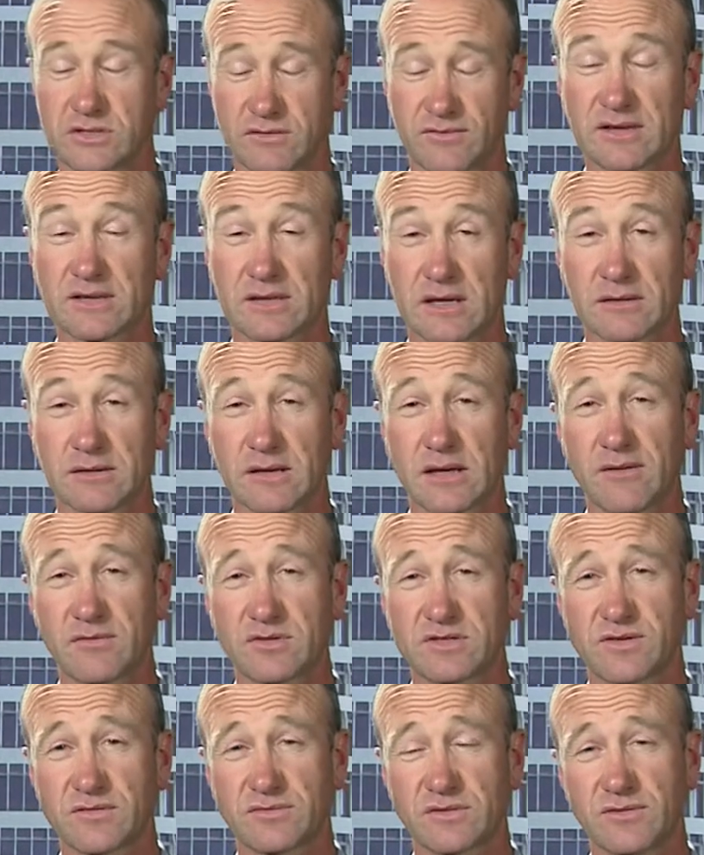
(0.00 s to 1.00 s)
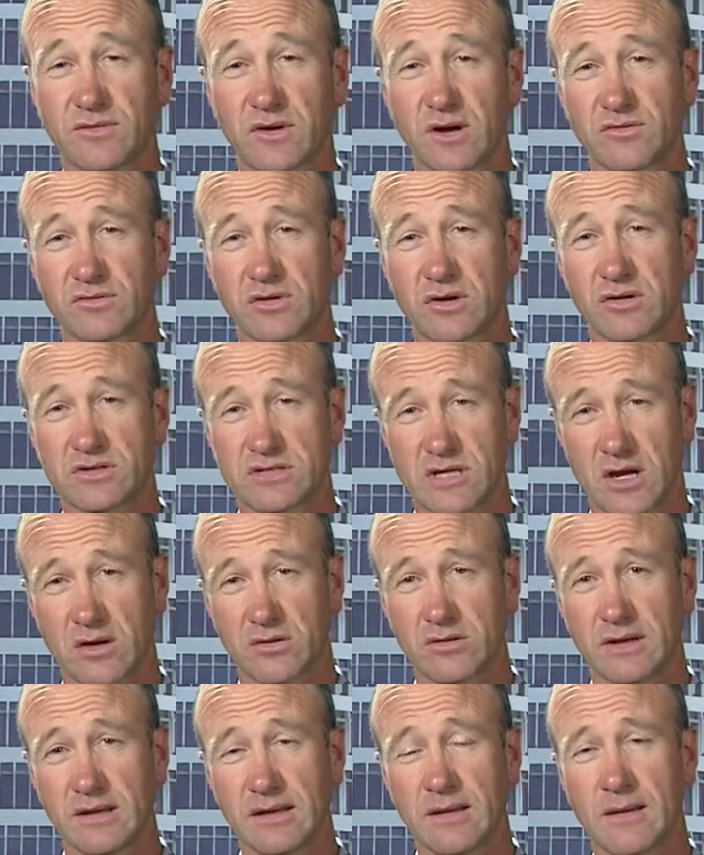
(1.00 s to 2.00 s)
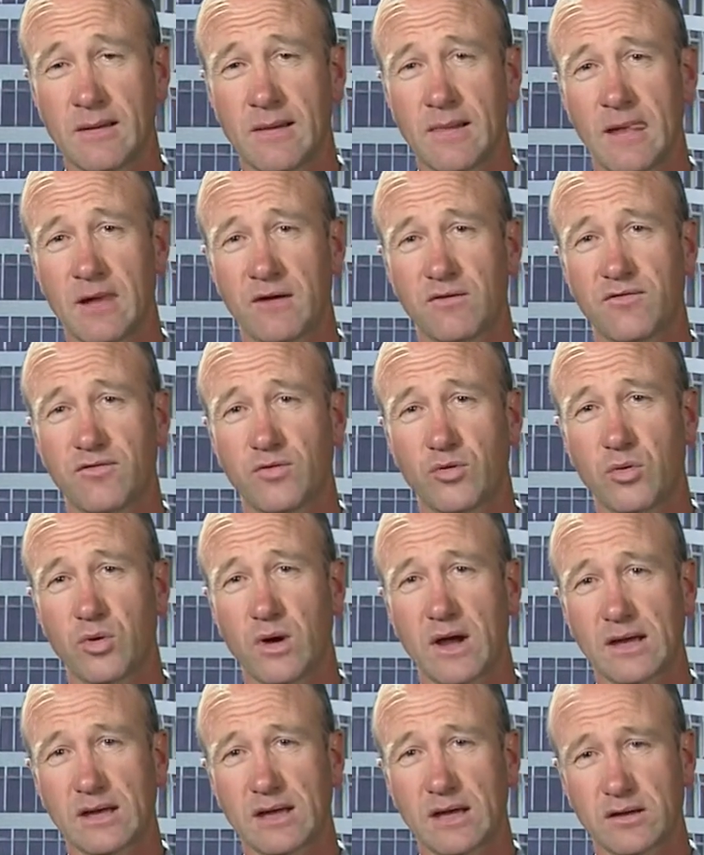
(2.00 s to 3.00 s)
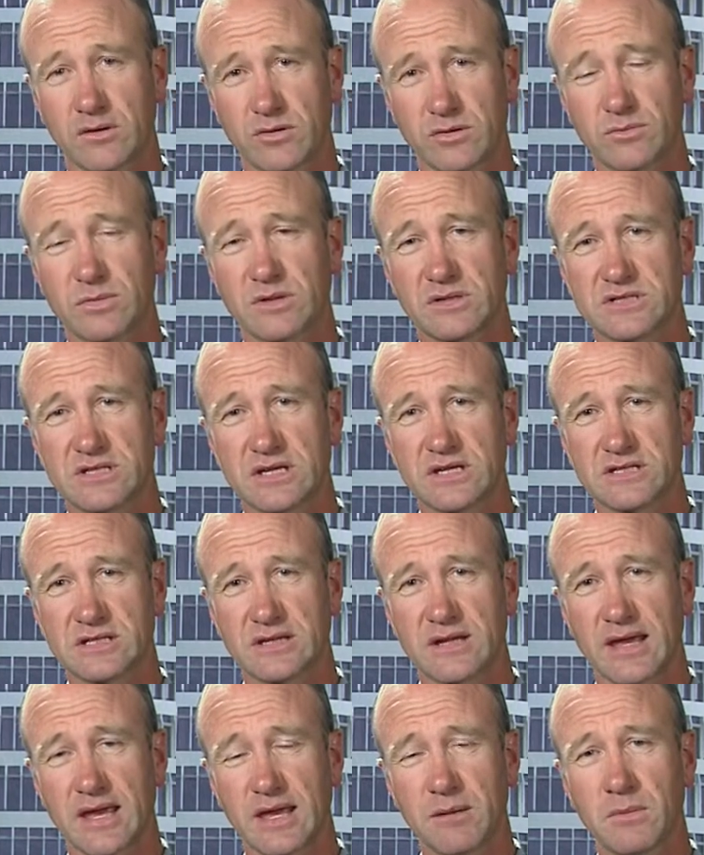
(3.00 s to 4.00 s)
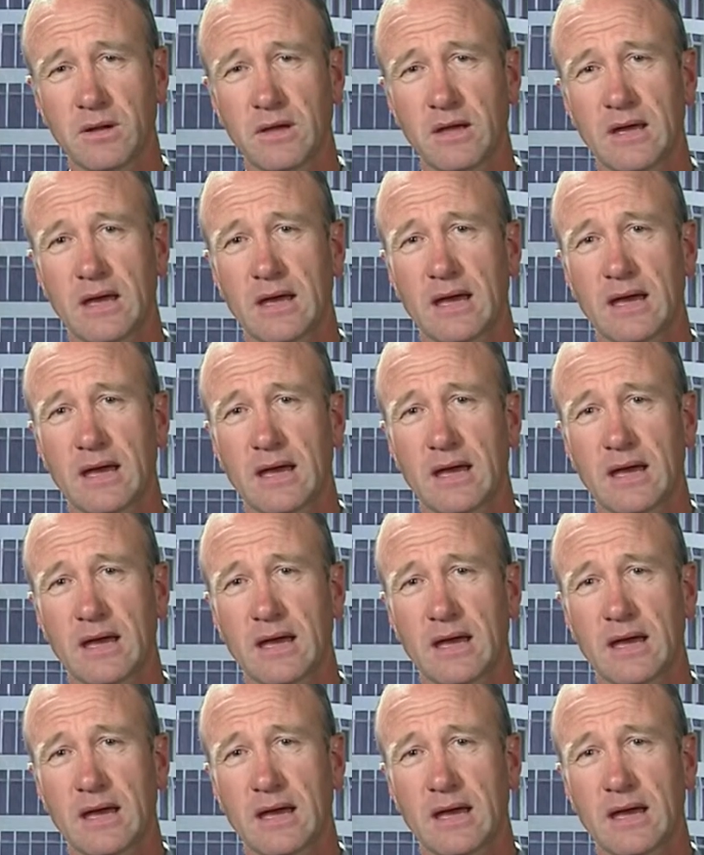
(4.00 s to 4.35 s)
In fact, they averaged $55 only for a good mid-season lamb,